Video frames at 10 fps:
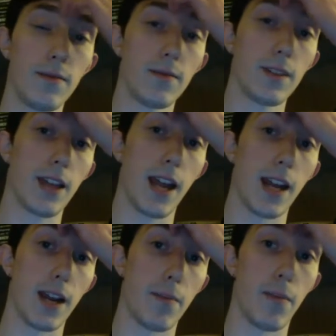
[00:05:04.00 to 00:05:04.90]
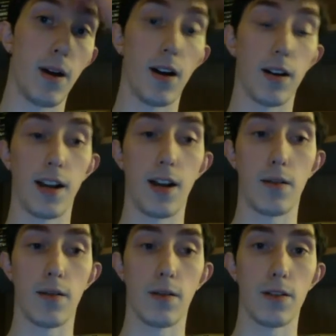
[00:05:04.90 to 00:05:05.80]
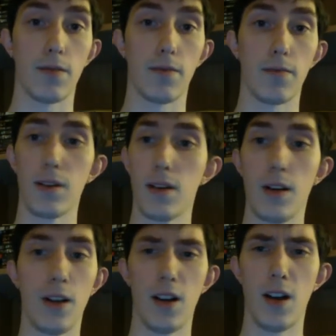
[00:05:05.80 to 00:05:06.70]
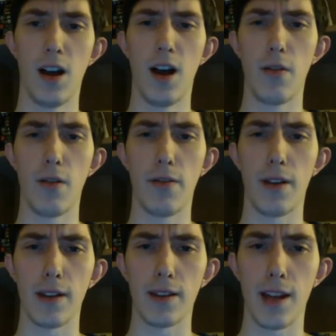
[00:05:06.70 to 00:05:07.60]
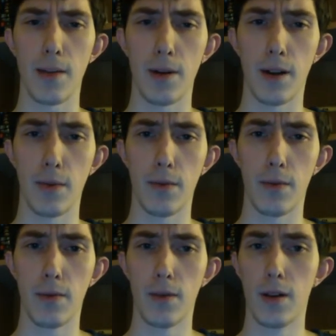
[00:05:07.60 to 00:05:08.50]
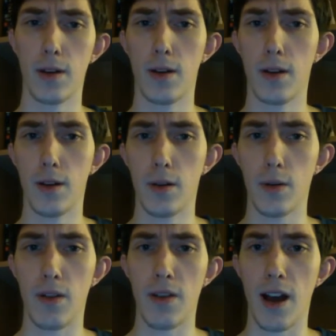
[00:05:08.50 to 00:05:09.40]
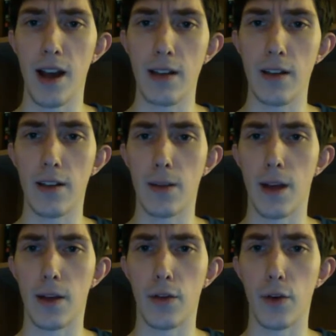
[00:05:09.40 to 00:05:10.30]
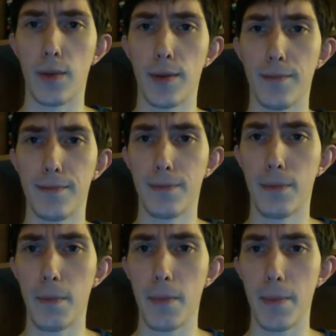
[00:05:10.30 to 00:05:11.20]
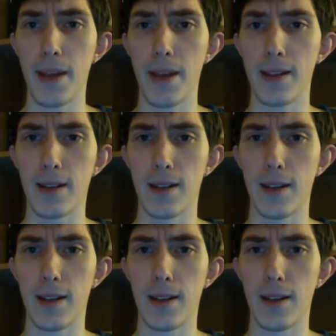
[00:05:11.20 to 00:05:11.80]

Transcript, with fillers: can get bogged down because of other things happening with ISIS in that group. But basically,